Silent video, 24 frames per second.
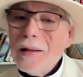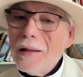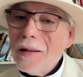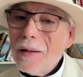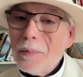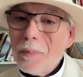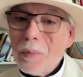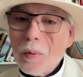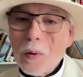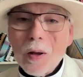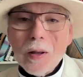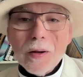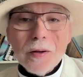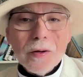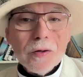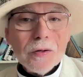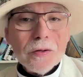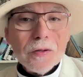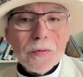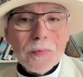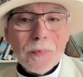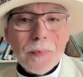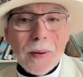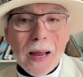The
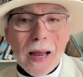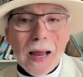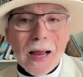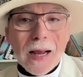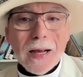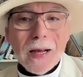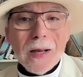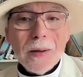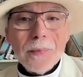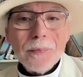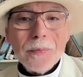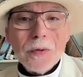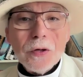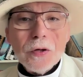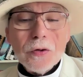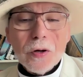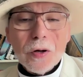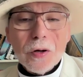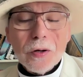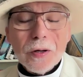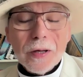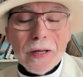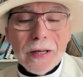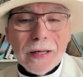brothers pack up their
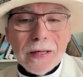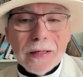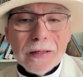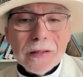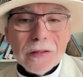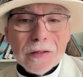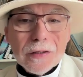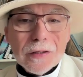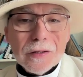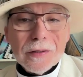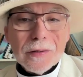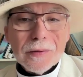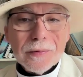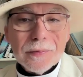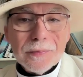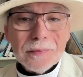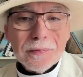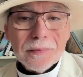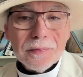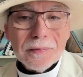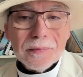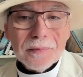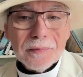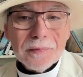donkeys.
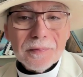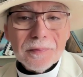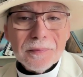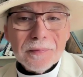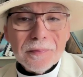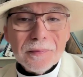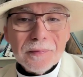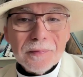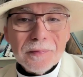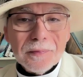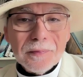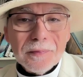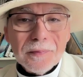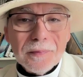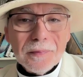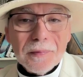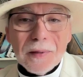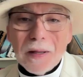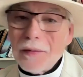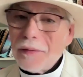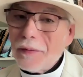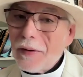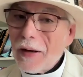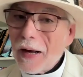
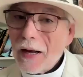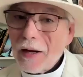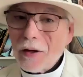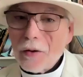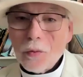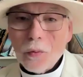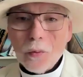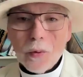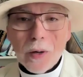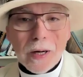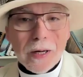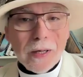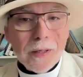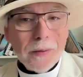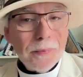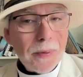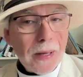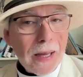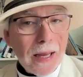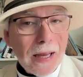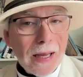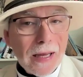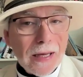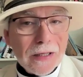They've got grain
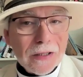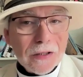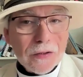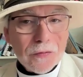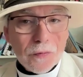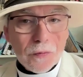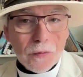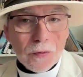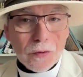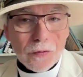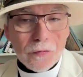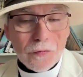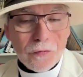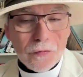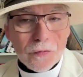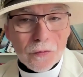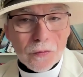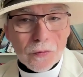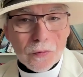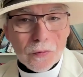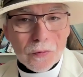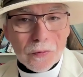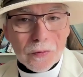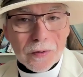bags full of
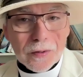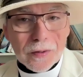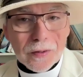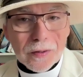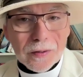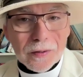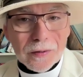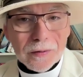food.